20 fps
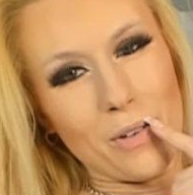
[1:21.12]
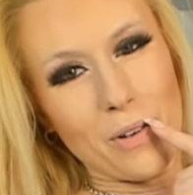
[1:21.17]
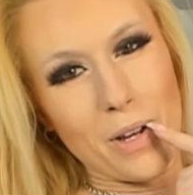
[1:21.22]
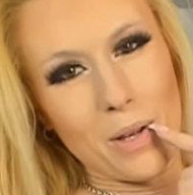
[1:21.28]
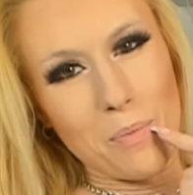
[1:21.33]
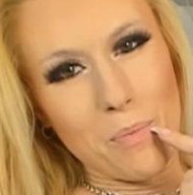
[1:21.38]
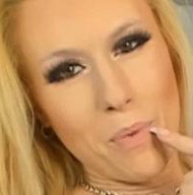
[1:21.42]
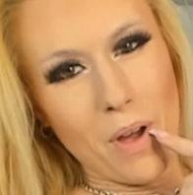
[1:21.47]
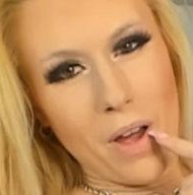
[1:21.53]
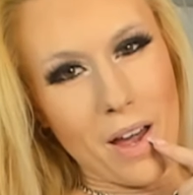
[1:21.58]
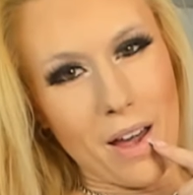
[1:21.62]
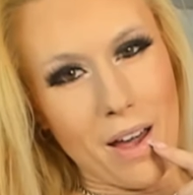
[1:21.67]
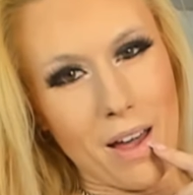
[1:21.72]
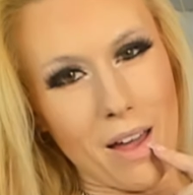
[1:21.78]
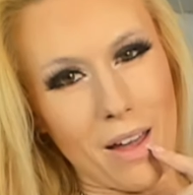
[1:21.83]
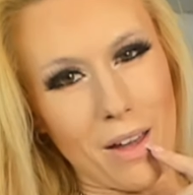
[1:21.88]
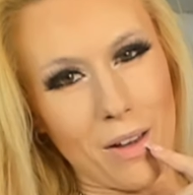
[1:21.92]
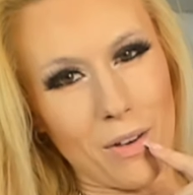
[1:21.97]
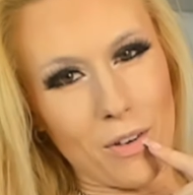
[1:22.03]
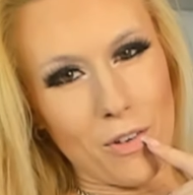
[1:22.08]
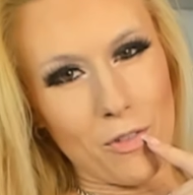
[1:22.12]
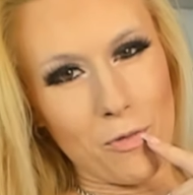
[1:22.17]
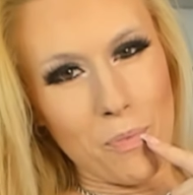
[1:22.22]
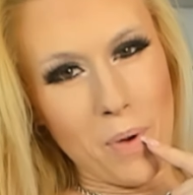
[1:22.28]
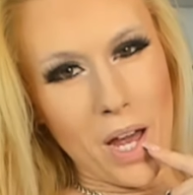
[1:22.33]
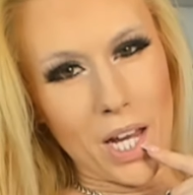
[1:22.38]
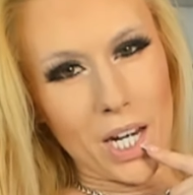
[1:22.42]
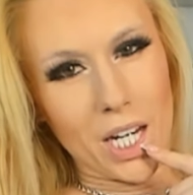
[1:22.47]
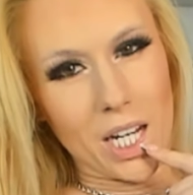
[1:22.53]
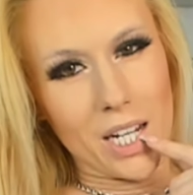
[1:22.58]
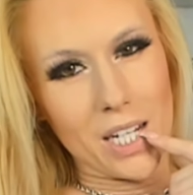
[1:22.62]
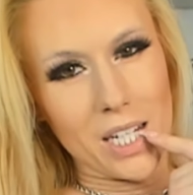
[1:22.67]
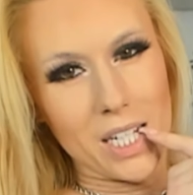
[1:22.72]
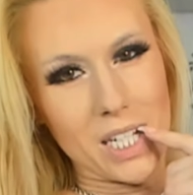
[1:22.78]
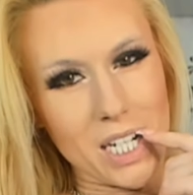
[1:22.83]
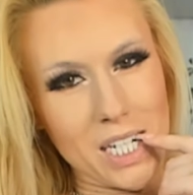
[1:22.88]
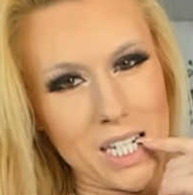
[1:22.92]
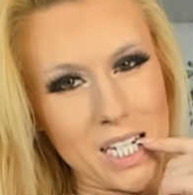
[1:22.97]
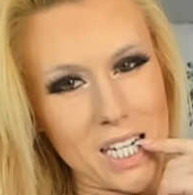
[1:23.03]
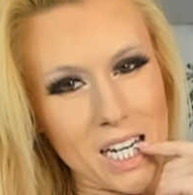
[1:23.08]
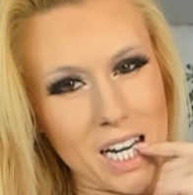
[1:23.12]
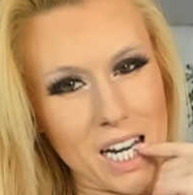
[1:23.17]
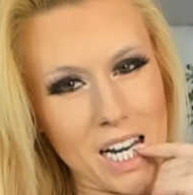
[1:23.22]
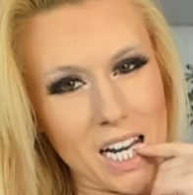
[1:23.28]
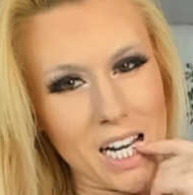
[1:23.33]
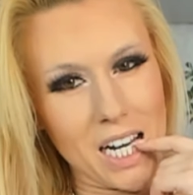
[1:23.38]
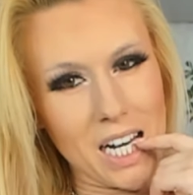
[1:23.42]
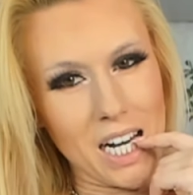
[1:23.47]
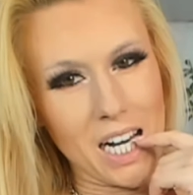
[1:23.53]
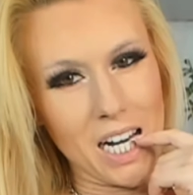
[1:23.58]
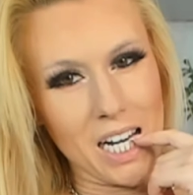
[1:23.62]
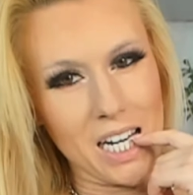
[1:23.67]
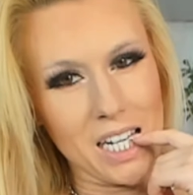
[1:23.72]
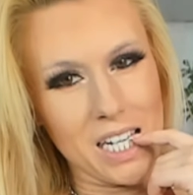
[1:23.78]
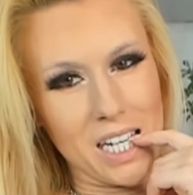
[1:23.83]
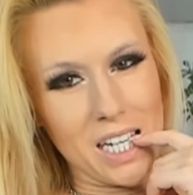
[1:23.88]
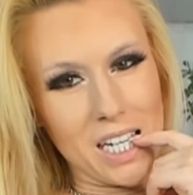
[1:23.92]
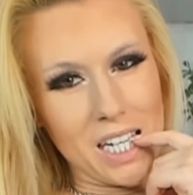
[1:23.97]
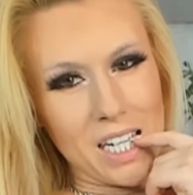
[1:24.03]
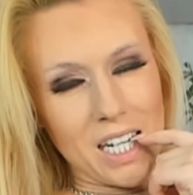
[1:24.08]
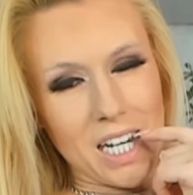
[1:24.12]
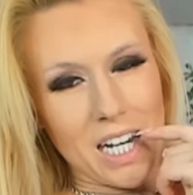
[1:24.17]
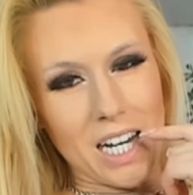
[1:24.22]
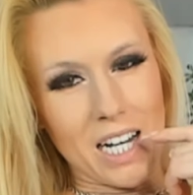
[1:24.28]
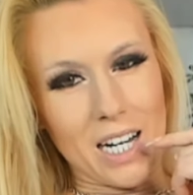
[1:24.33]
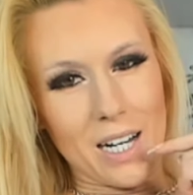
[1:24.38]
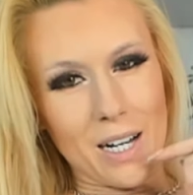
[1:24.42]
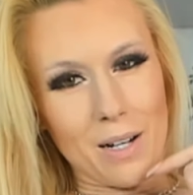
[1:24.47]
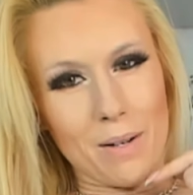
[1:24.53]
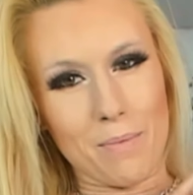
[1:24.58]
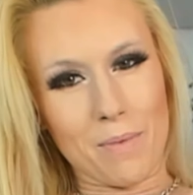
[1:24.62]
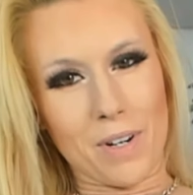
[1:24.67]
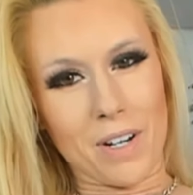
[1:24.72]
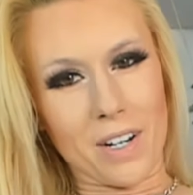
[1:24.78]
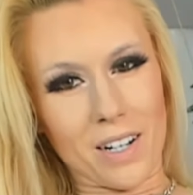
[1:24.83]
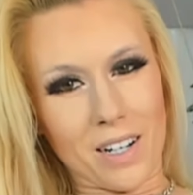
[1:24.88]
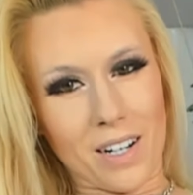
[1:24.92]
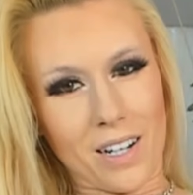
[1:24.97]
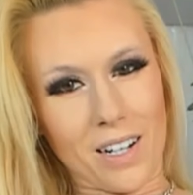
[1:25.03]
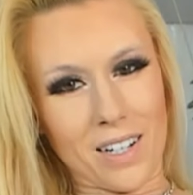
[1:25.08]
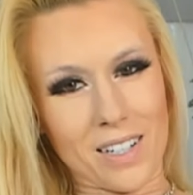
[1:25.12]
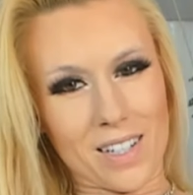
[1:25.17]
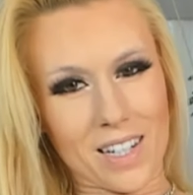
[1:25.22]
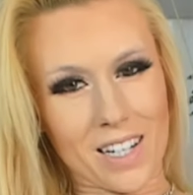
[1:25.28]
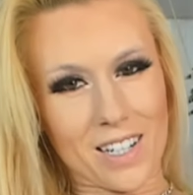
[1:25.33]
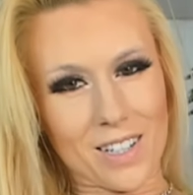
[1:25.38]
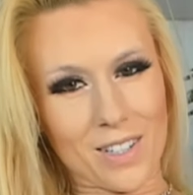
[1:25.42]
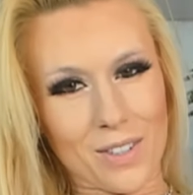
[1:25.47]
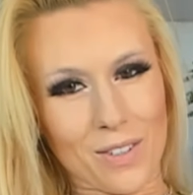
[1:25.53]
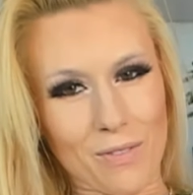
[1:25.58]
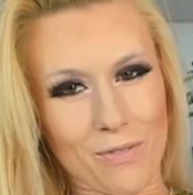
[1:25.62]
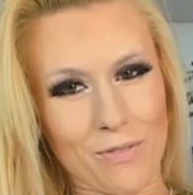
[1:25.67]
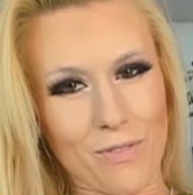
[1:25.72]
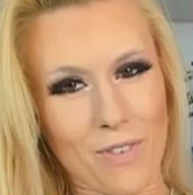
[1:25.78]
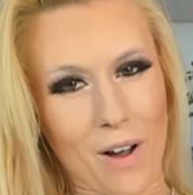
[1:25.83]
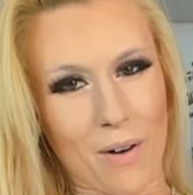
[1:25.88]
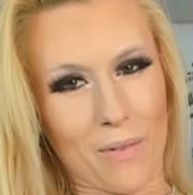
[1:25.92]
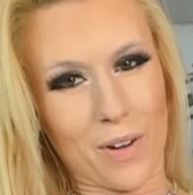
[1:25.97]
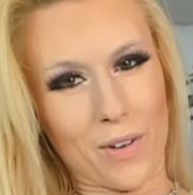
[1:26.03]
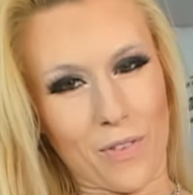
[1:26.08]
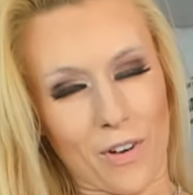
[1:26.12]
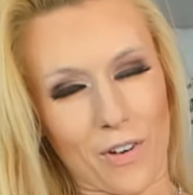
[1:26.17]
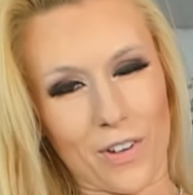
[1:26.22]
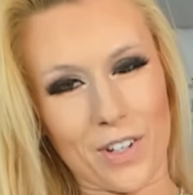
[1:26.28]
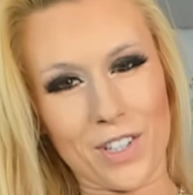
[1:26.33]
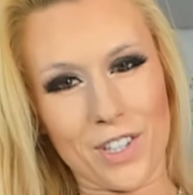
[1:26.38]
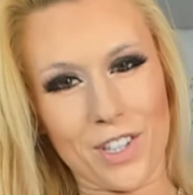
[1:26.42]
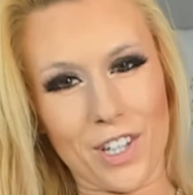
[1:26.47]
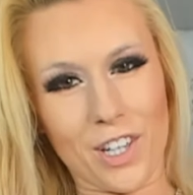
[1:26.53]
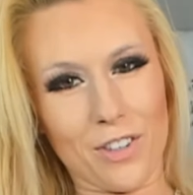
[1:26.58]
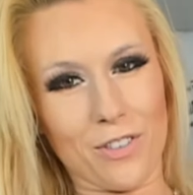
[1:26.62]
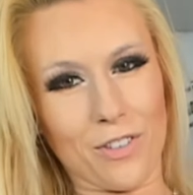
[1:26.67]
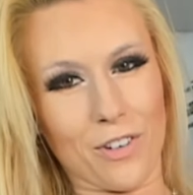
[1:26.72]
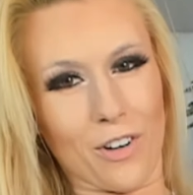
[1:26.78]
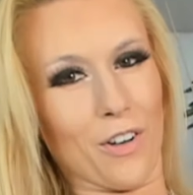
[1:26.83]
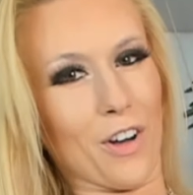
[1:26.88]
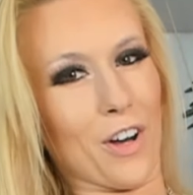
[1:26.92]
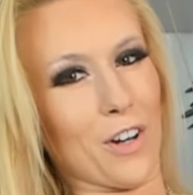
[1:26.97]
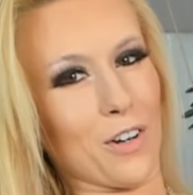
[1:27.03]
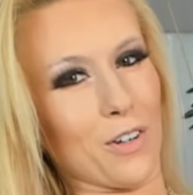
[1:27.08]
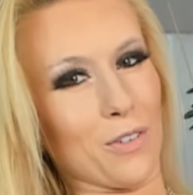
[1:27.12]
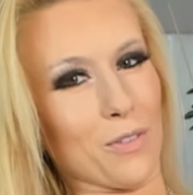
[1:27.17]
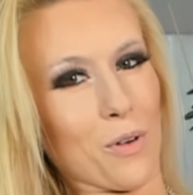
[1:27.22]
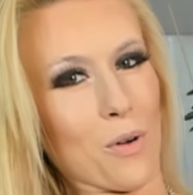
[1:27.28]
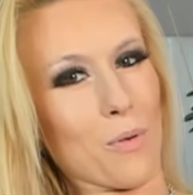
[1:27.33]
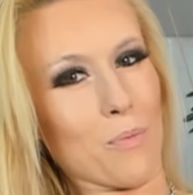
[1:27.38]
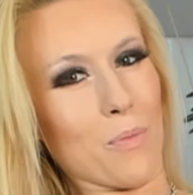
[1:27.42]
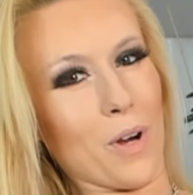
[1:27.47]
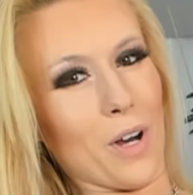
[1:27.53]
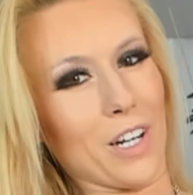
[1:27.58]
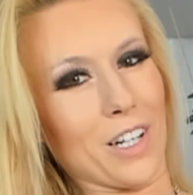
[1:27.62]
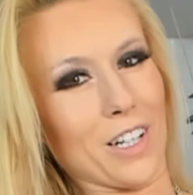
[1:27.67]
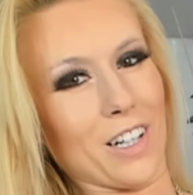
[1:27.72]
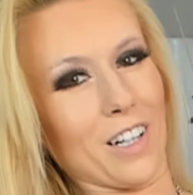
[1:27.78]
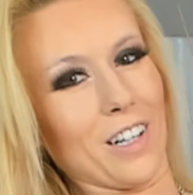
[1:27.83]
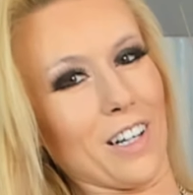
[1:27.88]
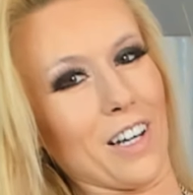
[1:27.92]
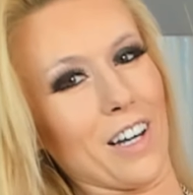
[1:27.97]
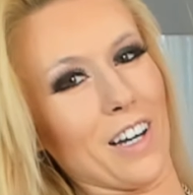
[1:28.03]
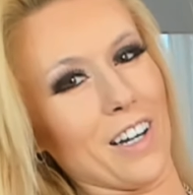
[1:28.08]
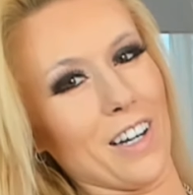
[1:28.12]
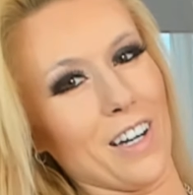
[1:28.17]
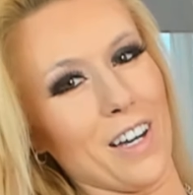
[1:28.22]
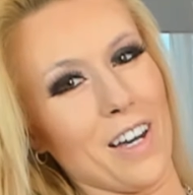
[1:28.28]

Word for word: green pair of panties under here because it's very, very see-through, and I've got my little